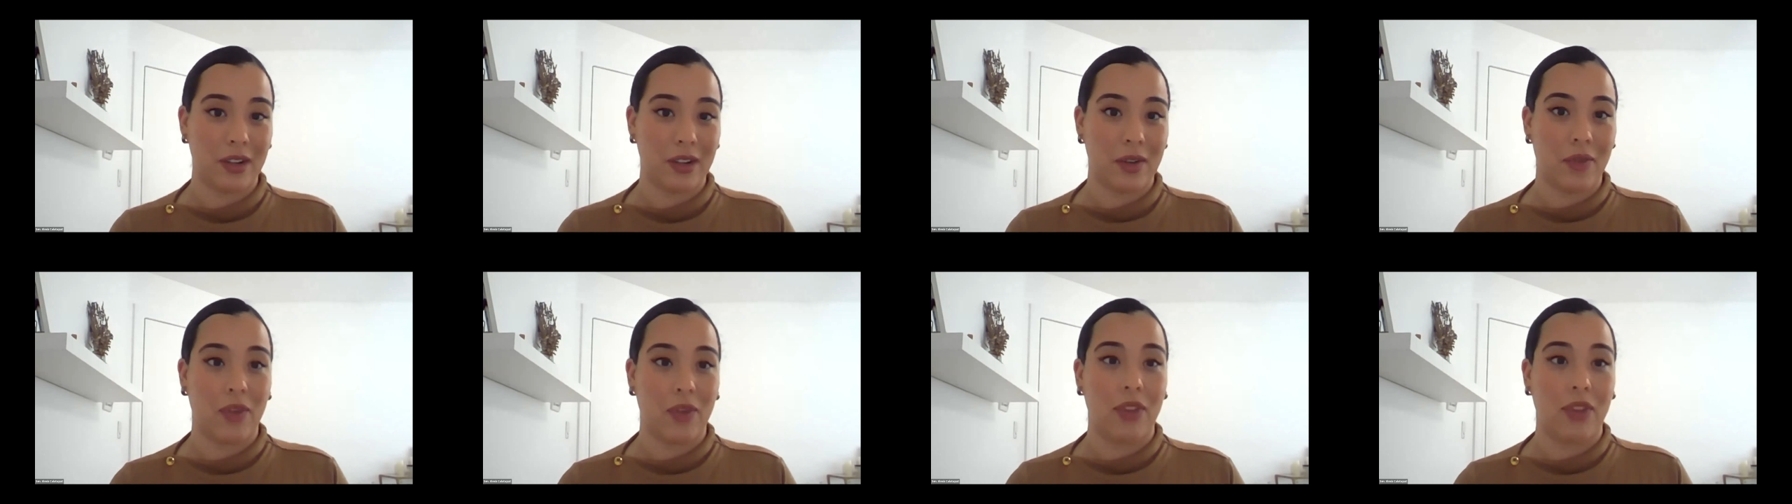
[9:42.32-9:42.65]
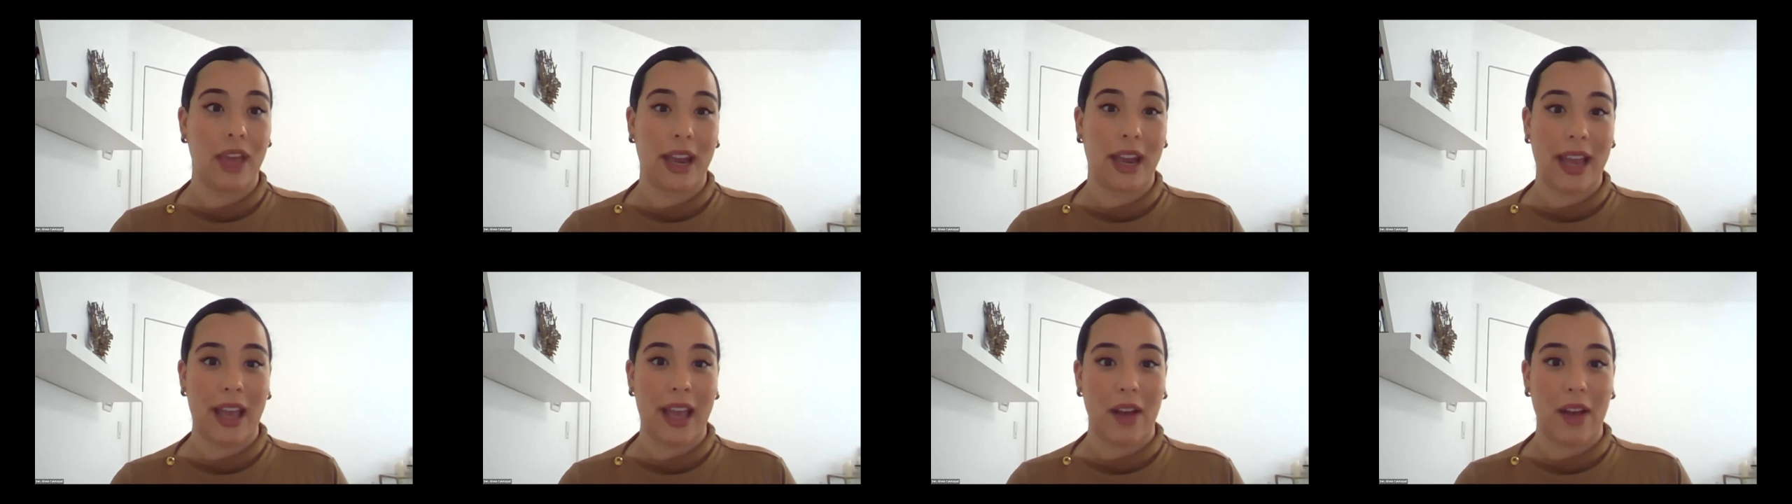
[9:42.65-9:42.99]
for
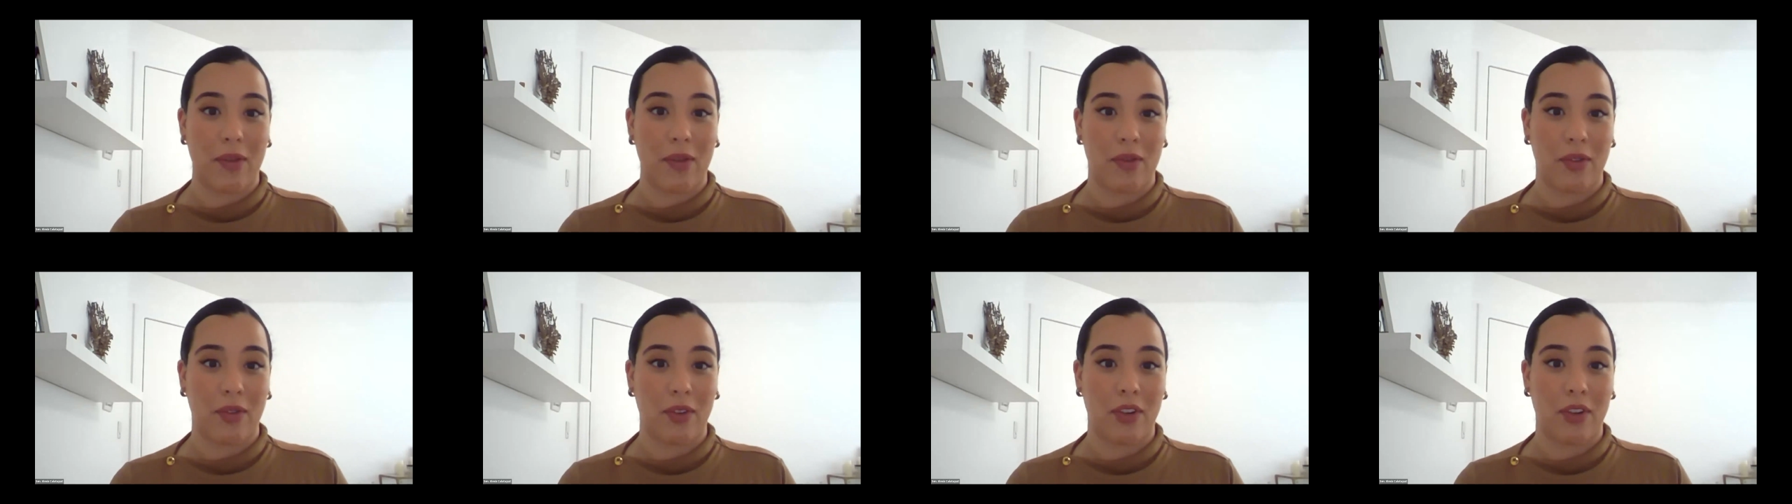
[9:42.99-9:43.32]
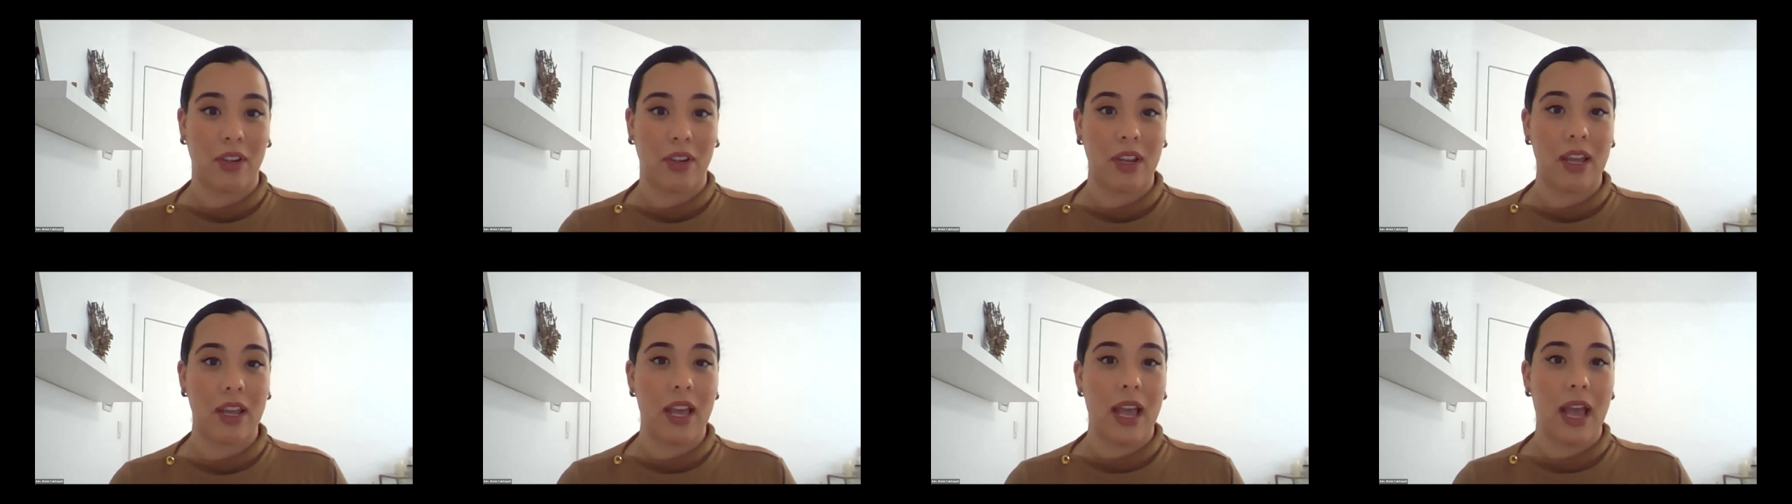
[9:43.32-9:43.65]
that
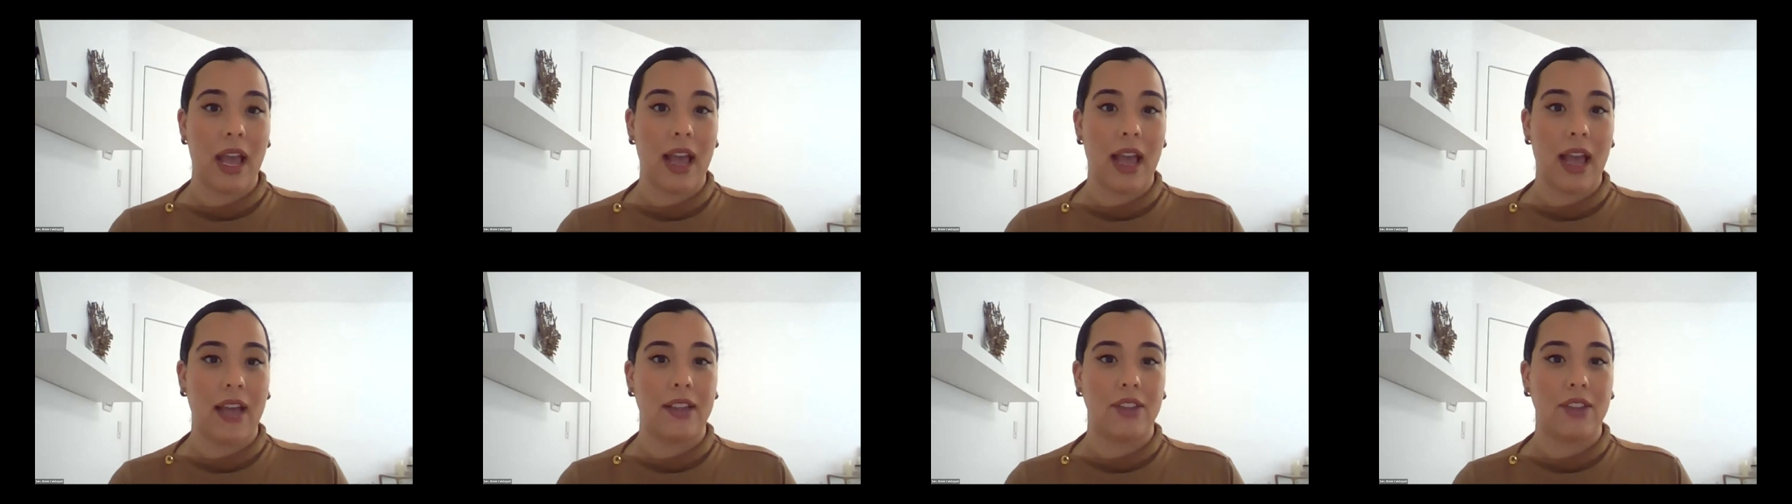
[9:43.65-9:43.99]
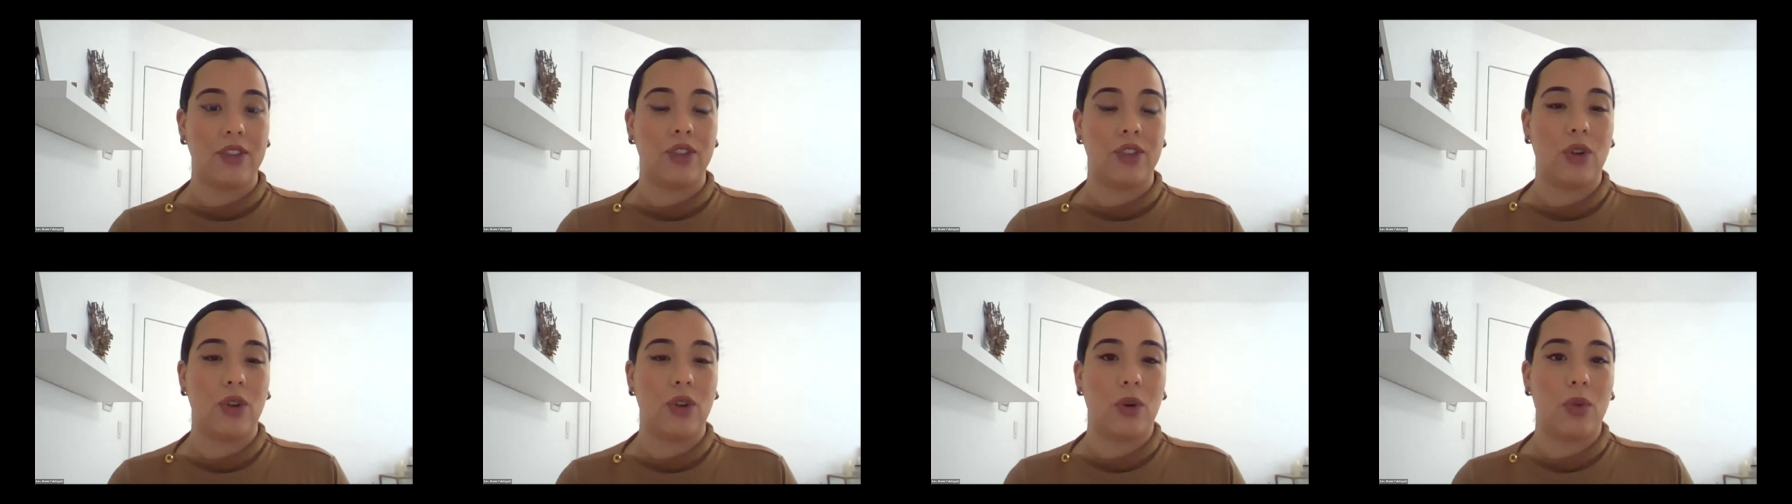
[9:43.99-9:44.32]
effort and
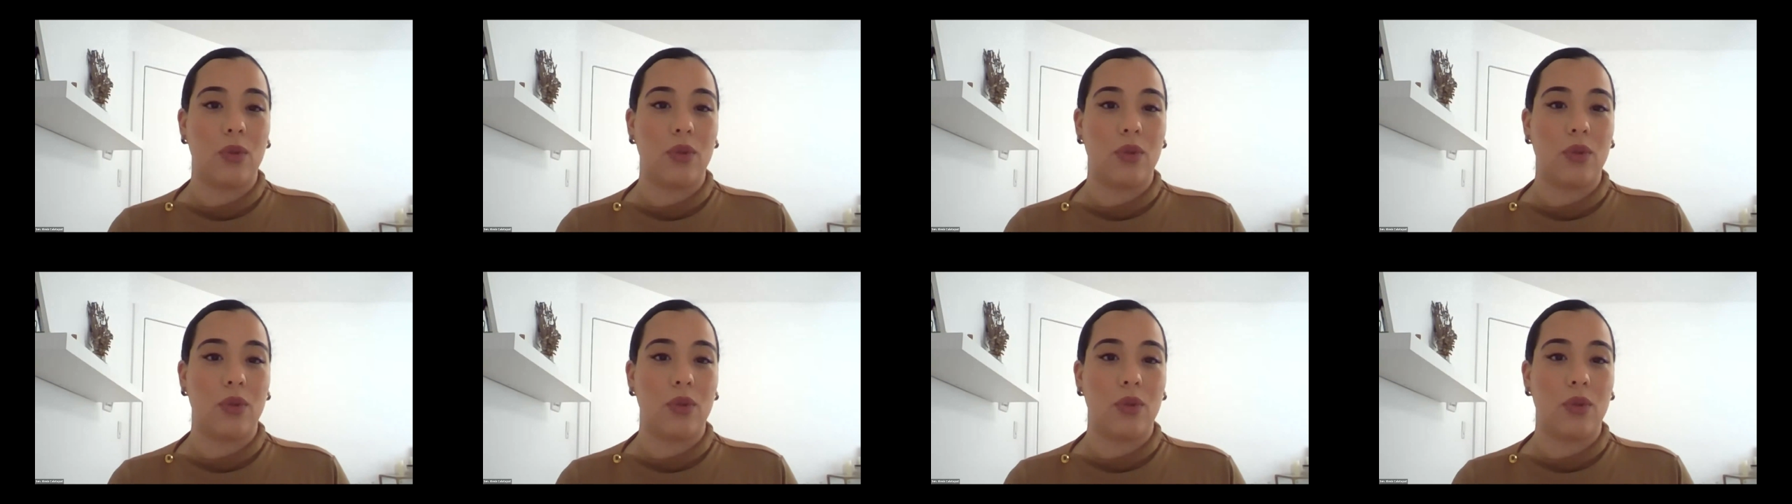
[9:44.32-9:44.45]
don't